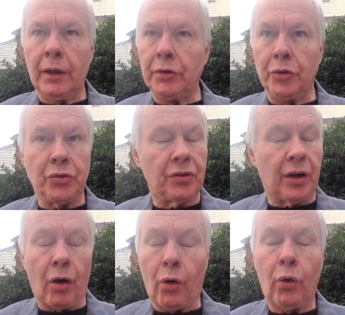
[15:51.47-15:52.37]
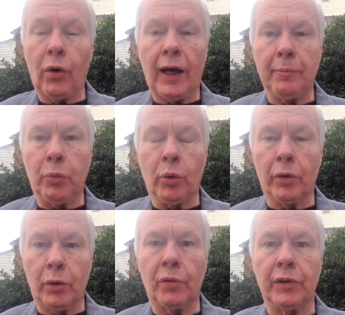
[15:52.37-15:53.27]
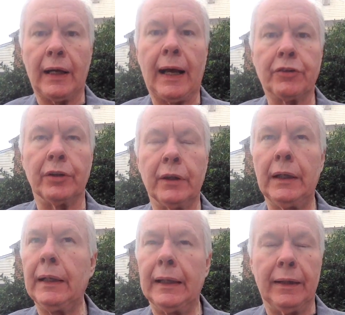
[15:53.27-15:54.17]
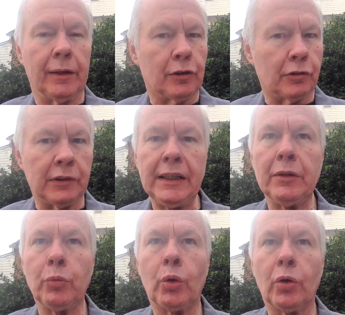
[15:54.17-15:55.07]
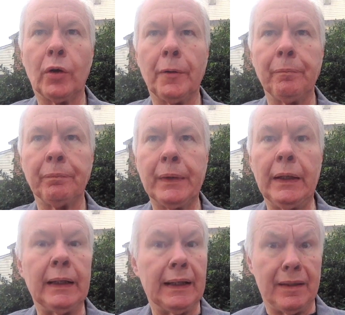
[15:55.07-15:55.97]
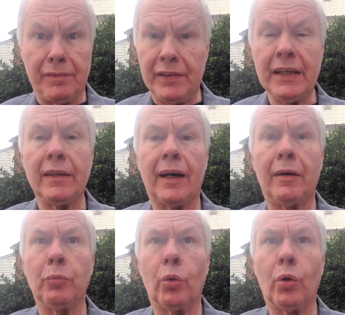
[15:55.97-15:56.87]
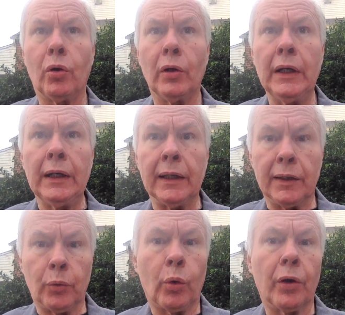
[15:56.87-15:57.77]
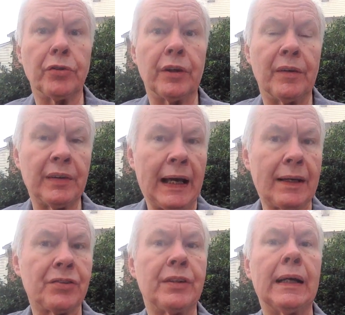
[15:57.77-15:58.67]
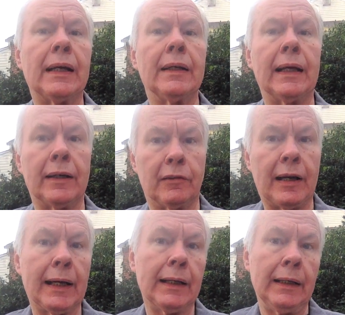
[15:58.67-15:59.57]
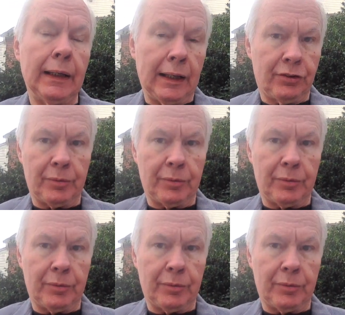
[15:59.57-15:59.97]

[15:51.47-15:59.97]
uses a whole lot more covert action. In the Korean War, in the Vietnam War, in the wars in Afghanistan and Iraq, and